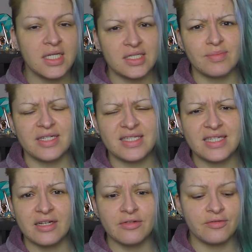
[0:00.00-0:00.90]
as
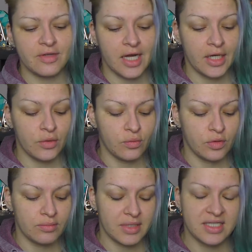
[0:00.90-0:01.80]
myself, I don't
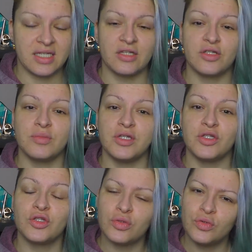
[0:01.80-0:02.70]
want my skin to be
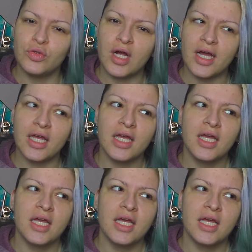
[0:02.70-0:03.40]
too dry